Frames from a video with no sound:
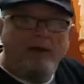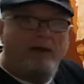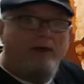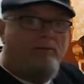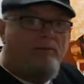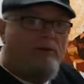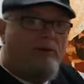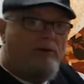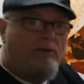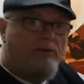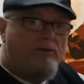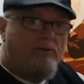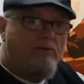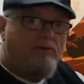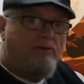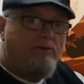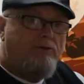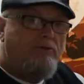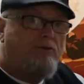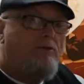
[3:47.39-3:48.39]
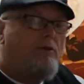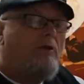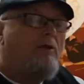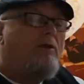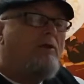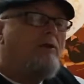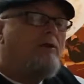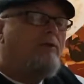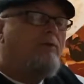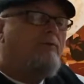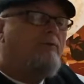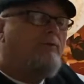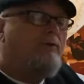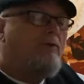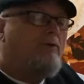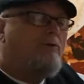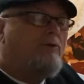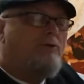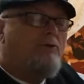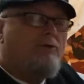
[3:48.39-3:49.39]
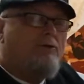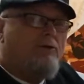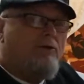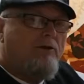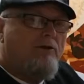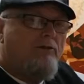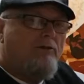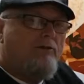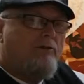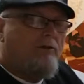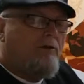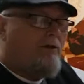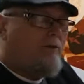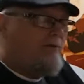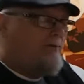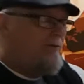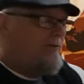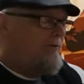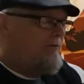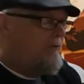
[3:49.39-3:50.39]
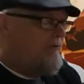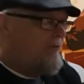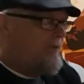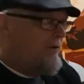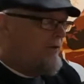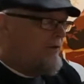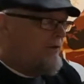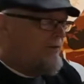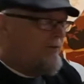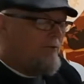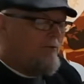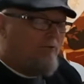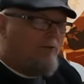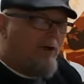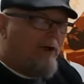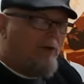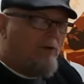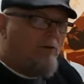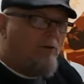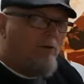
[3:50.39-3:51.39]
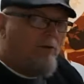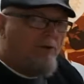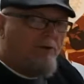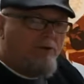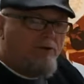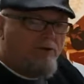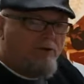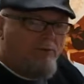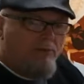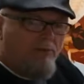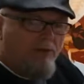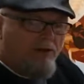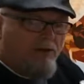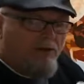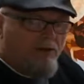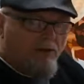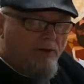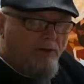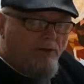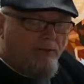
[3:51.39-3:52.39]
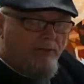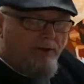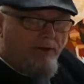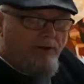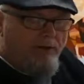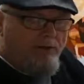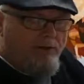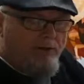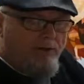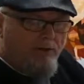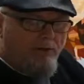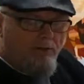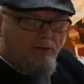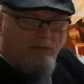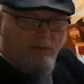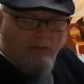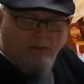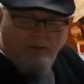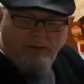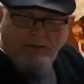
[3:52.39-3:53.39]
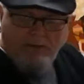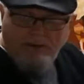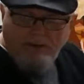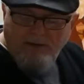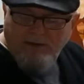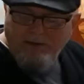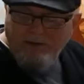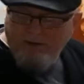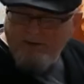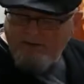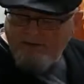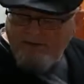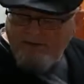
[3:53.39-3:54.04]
it was difficult to achieve the right orange, mixing the reds and yellows that I've got.